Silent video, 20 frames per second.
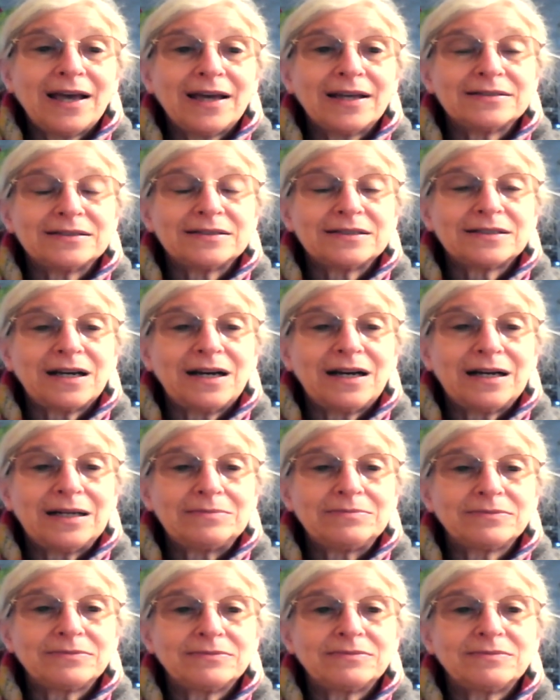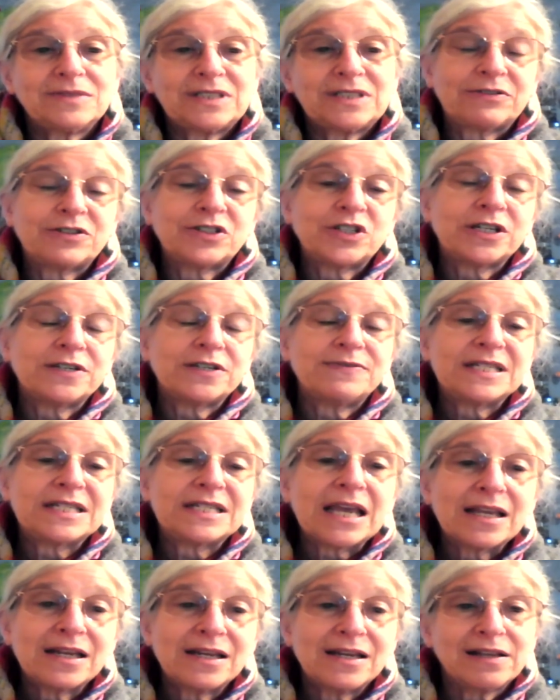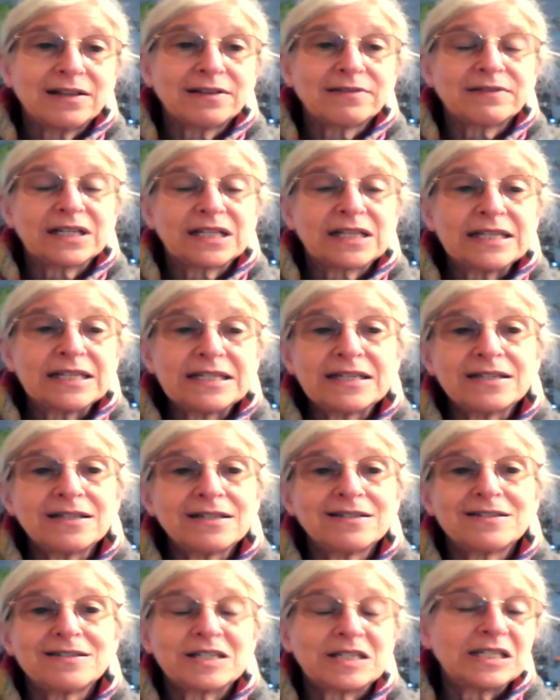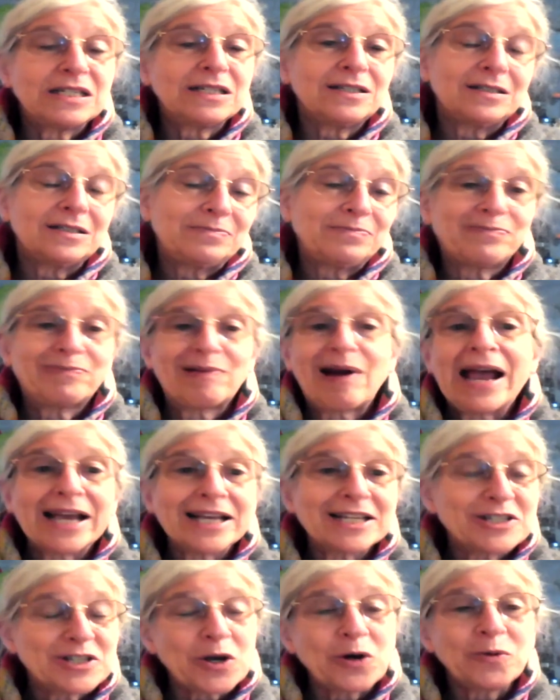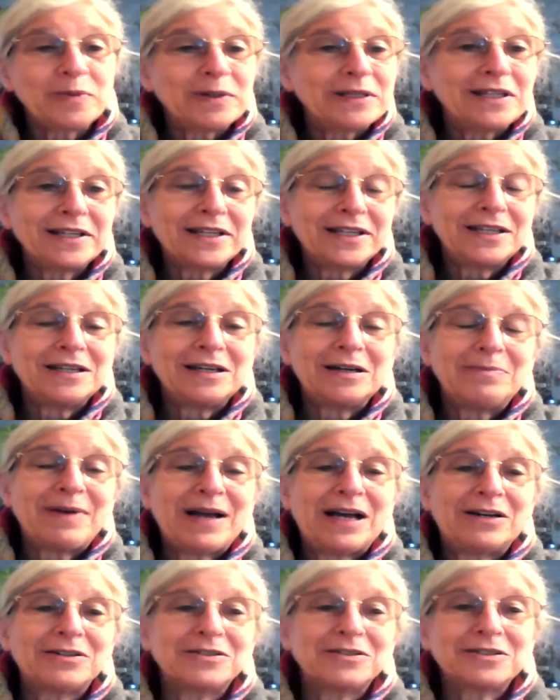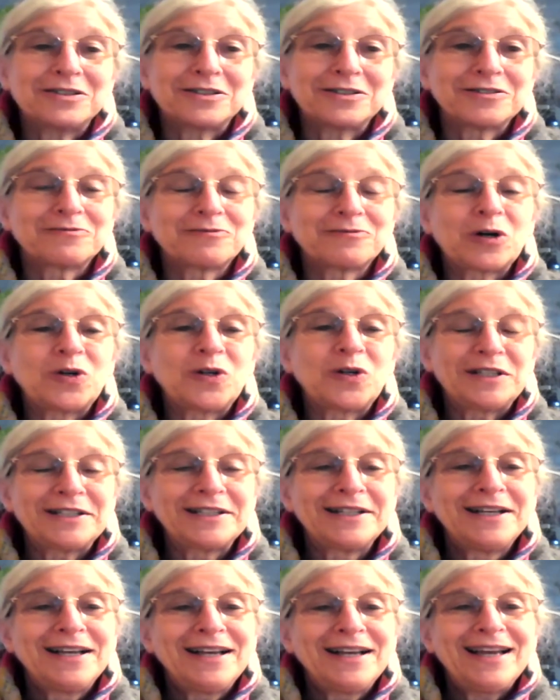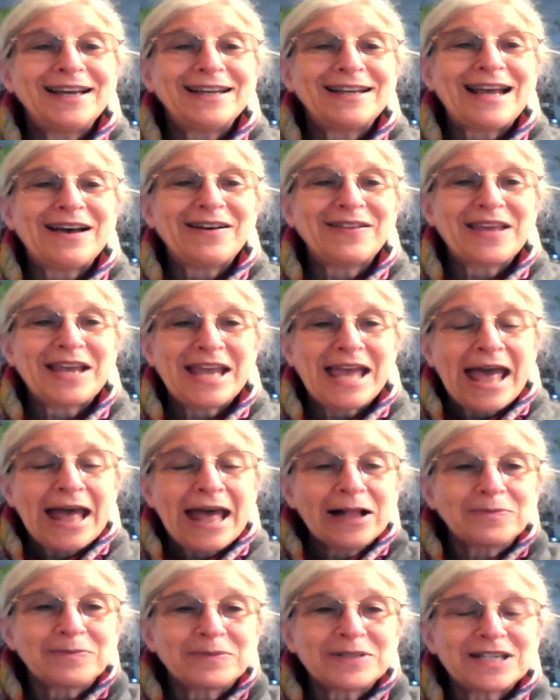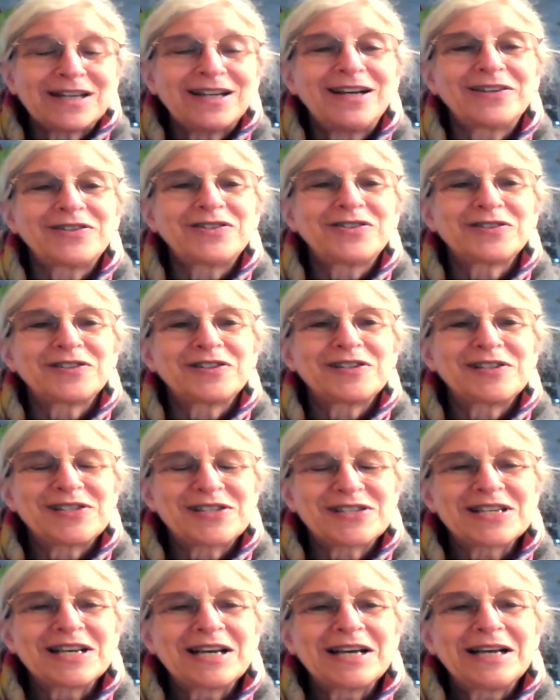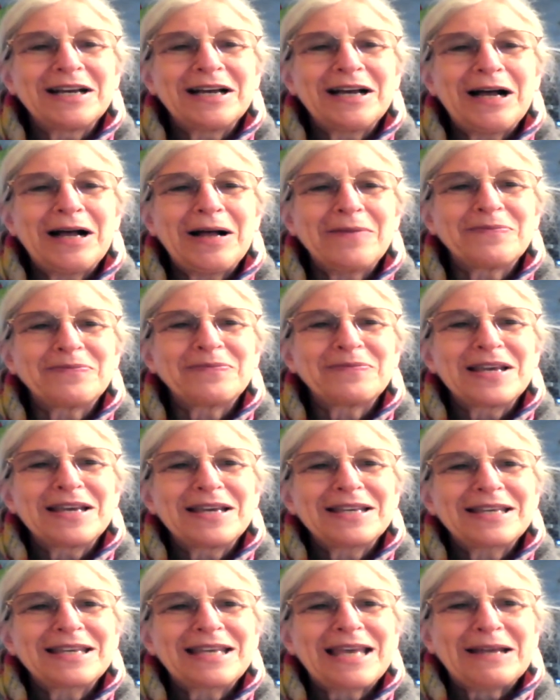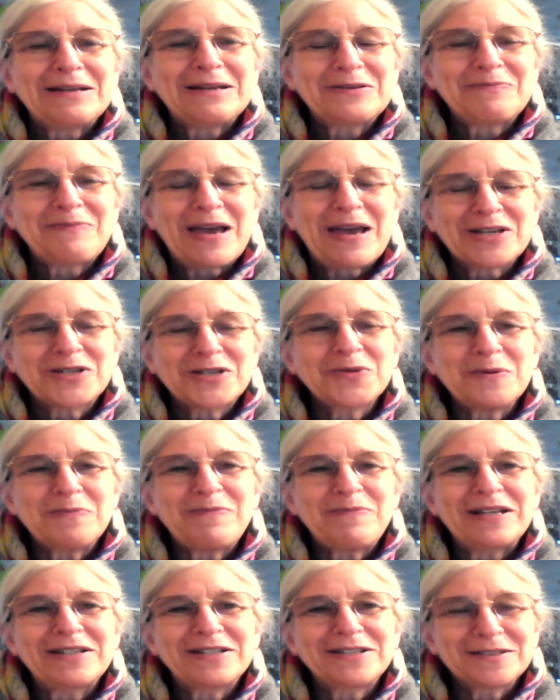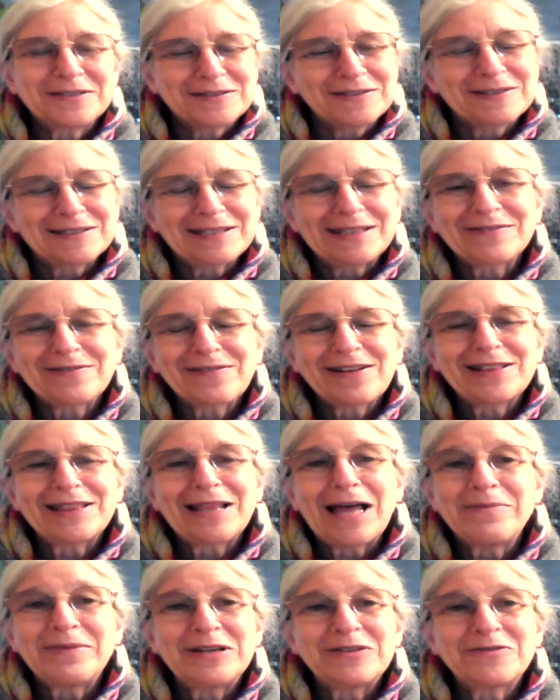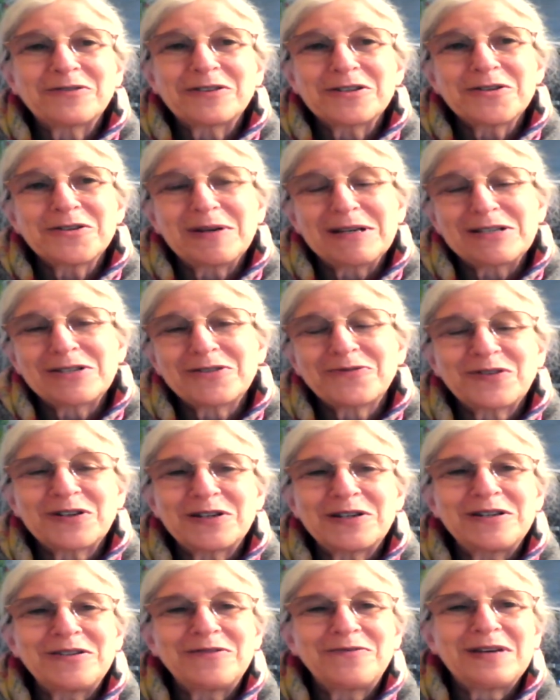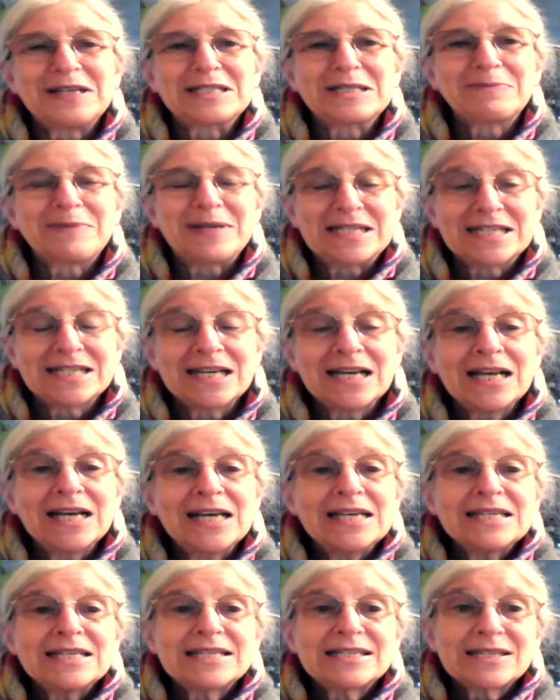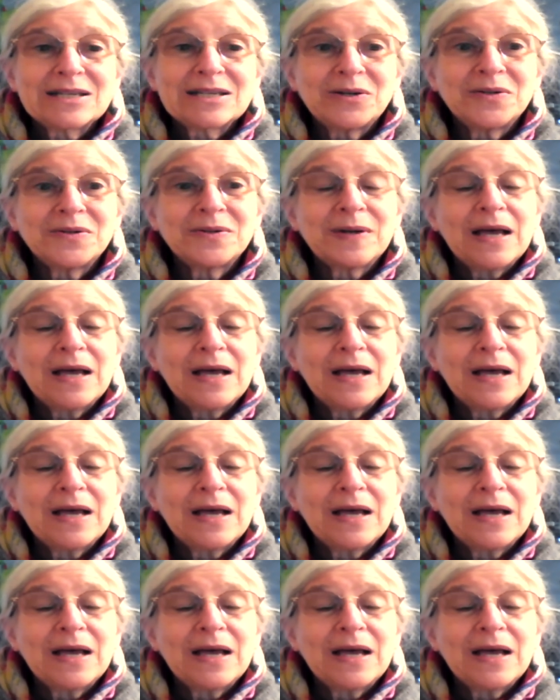And um, Secretary of State Hillary Clinton still brags openly about her role and how they helped Honduras um, get back to a better climate for U S foreign investment. So.